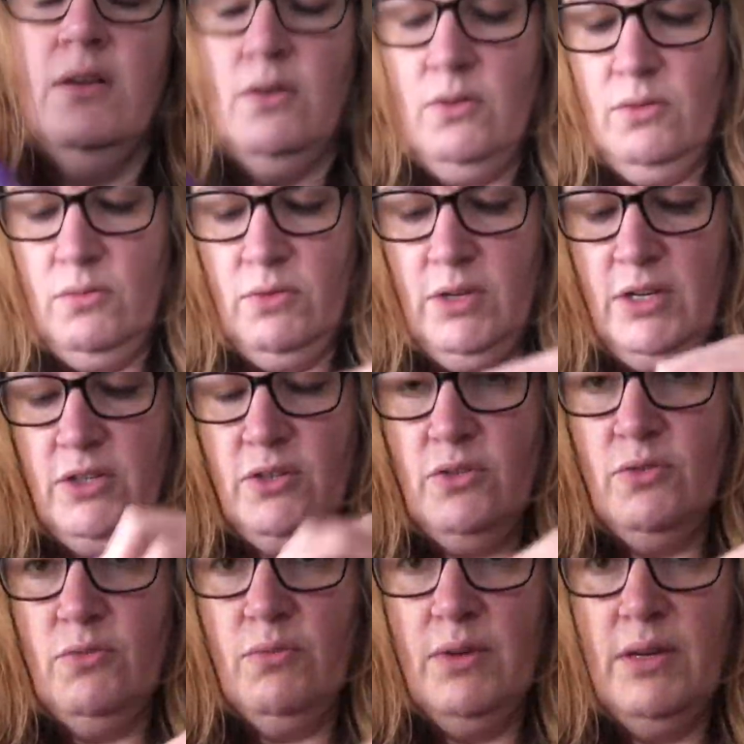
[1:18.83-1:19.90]
or would I
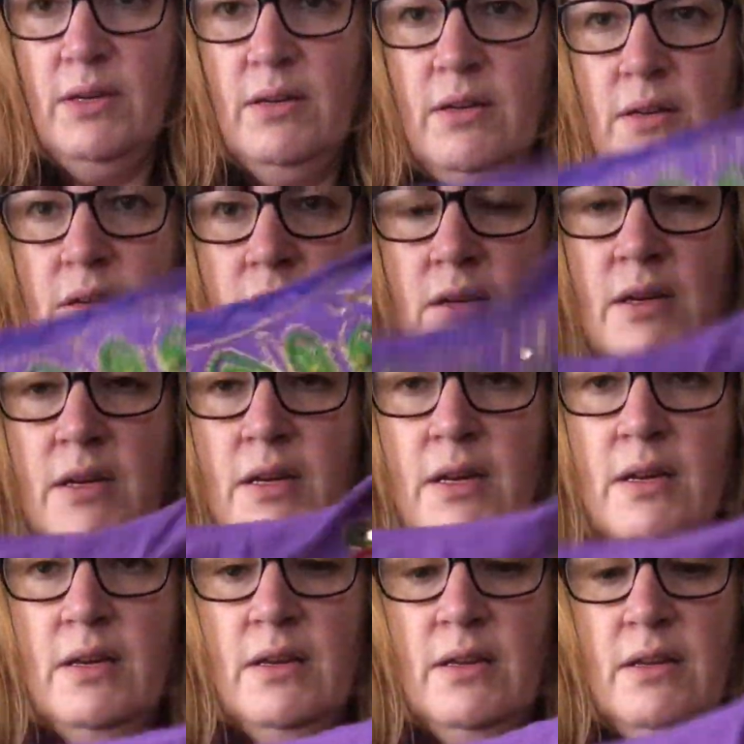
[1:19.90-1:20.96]
do
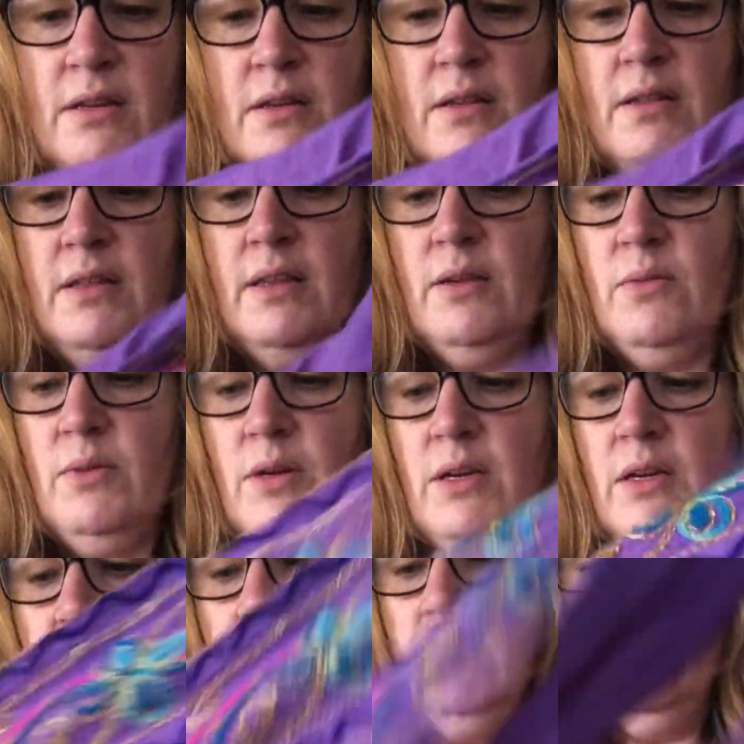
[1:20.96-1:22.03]
that way?